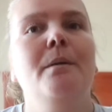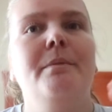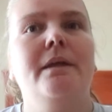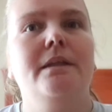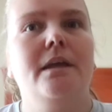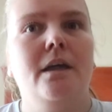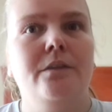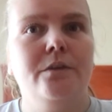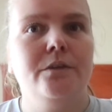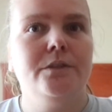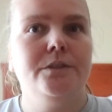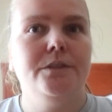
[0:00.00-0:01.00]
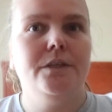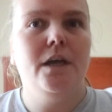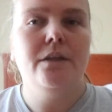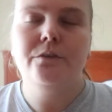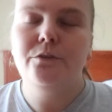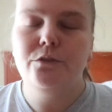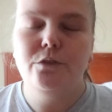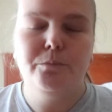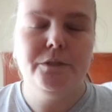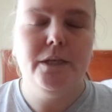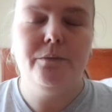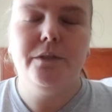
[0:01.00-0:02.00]
but others other
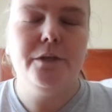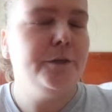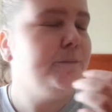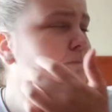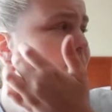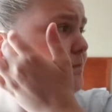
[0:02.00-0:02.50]
youtubers out there